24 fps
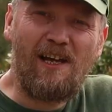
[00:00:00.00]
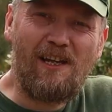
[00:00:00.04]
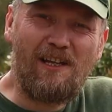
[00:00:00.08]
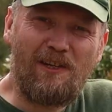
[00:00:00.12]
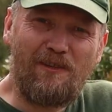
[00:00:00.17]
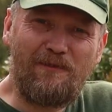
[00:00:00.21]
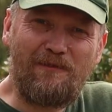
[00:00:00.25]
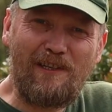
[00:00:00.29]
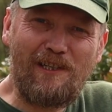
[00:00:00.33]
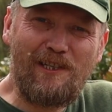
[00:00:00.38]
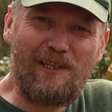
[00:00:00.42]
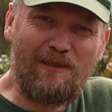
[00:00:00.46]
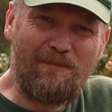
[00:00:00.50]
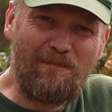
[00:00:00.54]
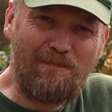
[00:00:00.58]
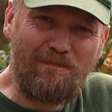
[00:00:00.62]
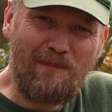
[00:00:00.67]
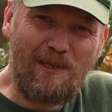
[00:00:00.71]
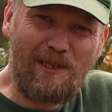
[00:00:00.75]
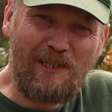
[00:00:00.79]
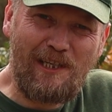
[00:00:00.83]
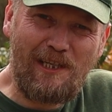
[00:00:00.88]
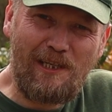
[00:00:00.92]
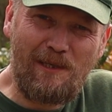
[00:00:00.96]
Hello there,
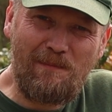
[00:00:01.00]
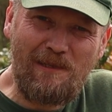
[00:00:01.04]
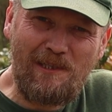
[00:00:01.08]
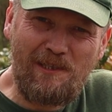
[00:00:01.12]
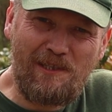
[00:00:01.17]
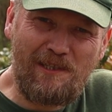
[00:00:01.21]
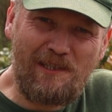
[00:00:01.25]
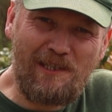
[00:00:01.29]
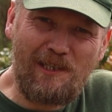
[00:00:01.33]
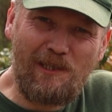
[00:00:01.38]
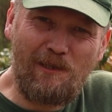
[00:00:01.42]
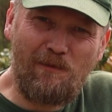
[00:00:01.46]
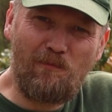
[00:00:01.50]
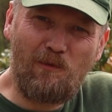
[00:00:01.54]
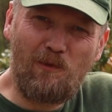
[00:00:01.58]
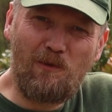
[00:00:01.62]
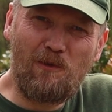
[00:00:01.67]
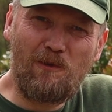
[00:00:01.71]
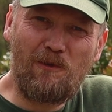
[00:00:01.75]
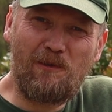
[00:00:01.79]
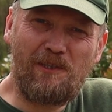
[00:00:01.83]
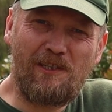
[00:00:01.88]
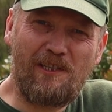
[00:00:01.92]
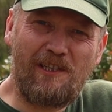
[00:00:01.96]
my name is Dean
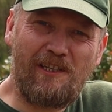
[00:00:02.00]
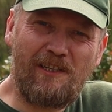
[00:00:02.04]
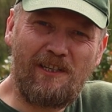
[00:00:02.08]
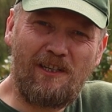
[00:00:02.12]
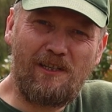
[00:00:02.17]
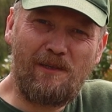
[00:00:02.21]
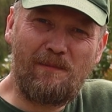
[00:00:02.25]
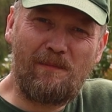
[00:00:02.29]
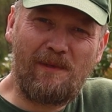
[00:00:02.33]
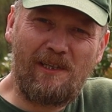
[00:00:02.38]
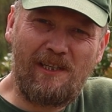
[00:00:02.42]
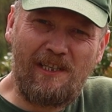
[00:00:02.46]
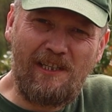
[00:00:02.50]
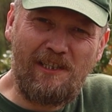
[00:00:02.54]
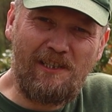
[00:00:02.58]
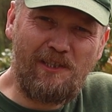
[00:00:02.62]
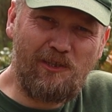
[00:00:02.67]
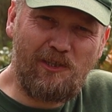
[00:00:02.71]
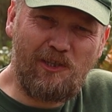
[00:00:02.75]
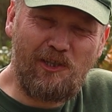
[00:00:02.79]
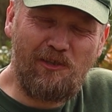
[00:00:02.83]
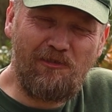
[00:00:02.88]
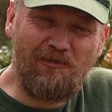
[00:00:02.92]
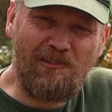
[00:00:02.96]
Ward and I'm
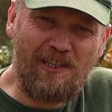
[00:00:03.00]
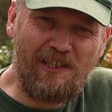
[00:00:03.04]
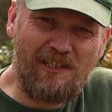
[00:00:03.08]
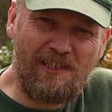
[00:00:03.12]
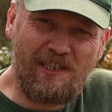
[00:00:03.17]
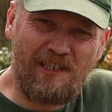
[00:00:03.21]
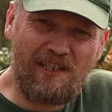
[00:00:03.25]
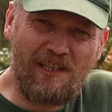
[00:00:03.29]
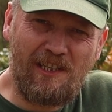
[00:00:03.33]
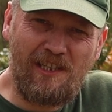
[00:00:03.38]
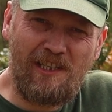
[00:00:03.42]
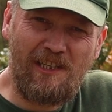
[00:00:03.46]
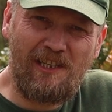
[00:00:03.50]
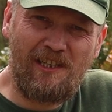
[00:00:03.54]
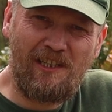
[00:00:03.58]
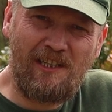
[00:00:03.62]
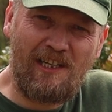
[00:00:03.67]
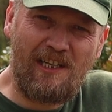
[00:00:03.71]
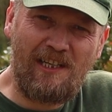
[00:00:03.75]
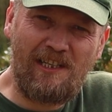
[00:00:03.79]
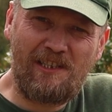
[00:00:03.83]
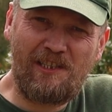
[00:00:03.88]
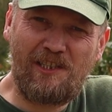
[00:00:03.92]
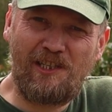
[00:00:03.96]
East Curator here
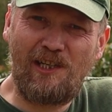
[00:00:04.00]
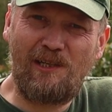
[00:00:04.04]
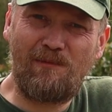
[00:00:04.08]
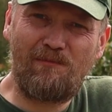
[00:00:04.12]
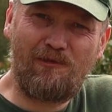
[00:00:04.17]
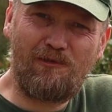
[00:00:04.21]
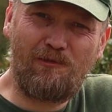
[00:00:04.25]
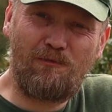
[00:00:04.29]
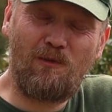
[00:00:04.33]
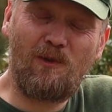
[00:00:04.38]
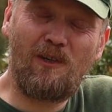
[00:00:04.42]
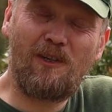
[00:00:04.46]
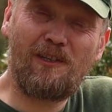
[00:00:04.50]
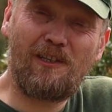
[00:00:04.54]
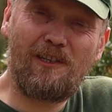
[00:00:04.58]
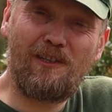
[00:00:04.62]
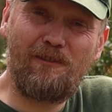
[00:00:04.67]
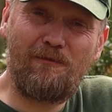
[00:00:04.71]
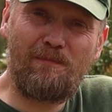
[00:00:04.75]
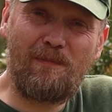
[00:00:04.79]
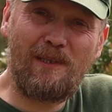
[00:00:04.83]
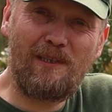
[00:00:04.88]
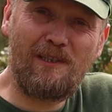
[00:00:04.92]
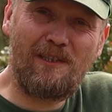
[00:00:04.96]
at Shepreth
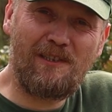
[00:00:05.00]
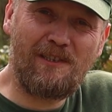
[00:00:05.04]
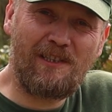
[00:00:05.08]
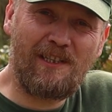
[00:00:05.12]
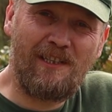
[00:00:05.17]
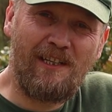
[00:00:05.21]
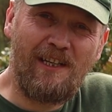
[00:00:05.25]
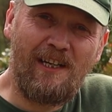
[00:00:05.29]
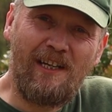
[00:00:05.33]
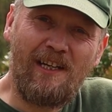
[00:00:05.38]
Wildlife Park.